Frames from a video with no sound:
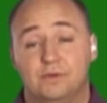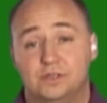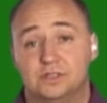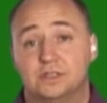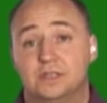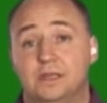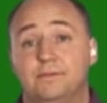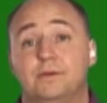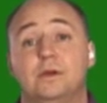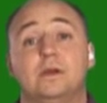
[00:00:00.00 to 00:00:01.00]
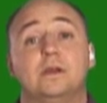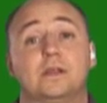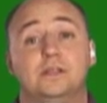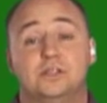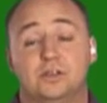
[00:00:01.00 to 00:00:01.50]
we just keep
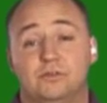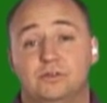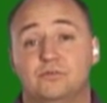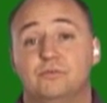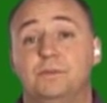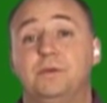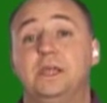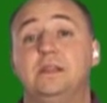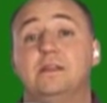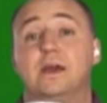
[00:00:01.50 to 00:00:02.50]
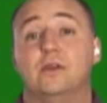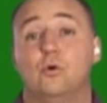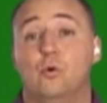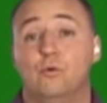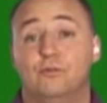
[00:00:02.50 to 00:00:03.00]
continuing to repeat that
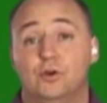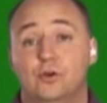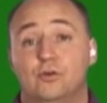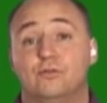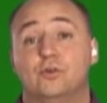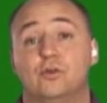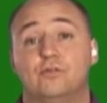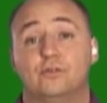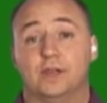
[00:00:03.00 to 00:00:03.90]
over and over and over